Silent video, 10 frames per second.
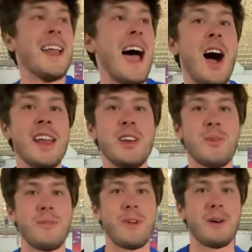Now I need to
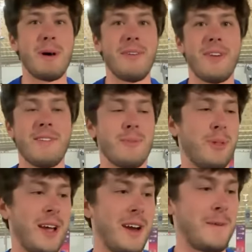reveal my favorite
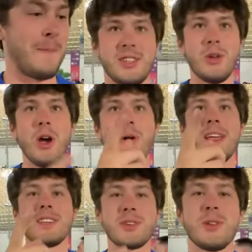player. You know who it
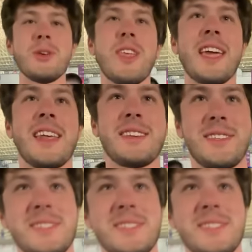is? Who do you think it is?